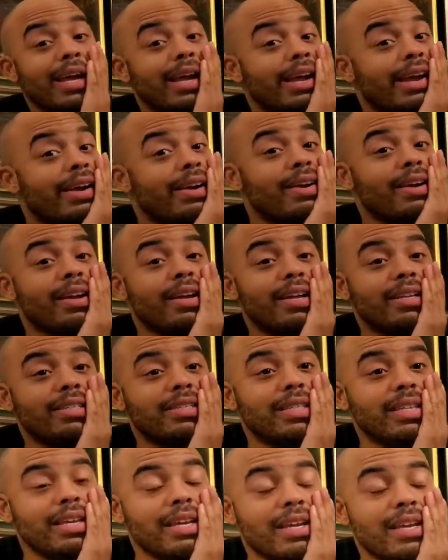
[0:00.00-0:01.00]
here
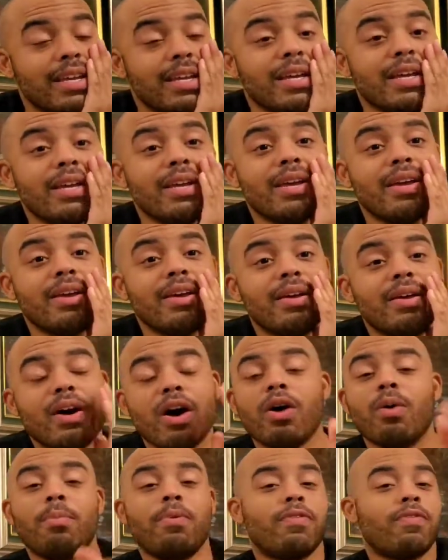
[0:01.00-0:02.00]
is the
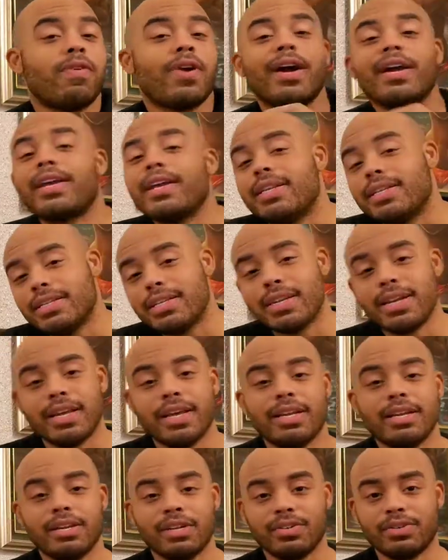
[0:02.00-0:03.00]
oh, before I get into the
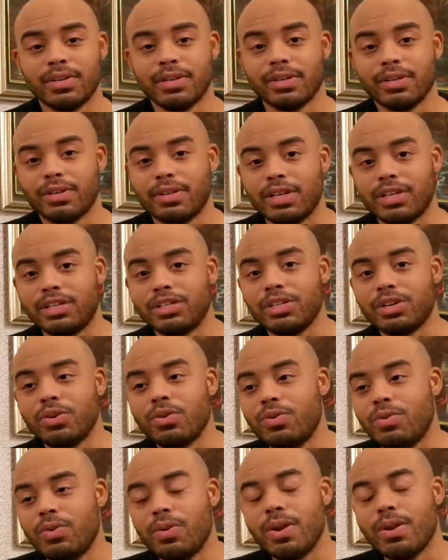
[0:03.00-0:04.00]
end of the trailer, they
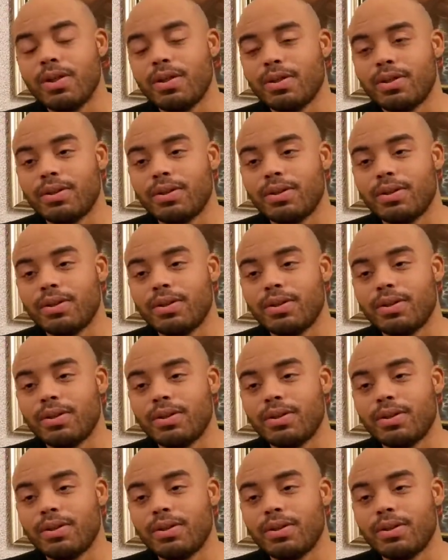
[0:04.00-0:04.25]
showed